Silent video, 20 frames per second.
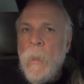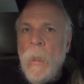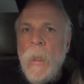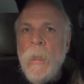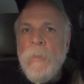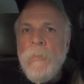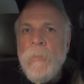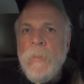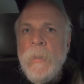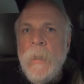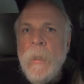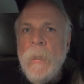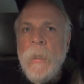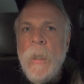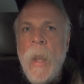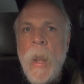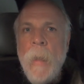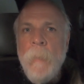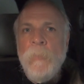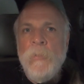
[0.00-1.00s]
Interesting
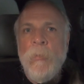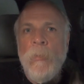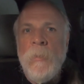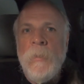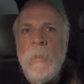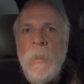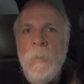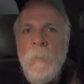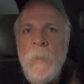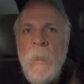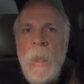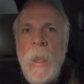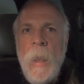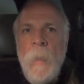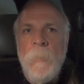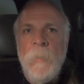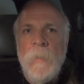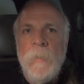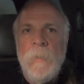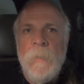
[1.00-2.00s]
times. We'll see what
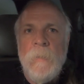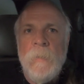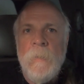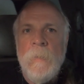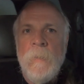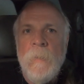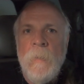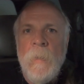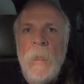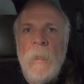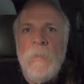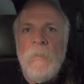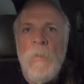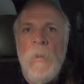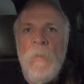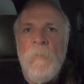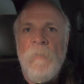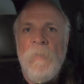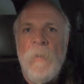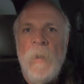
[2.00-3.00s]
happens. That's
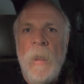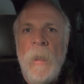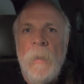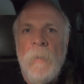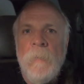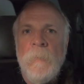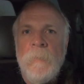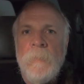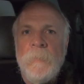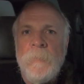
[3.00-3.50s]
all for now.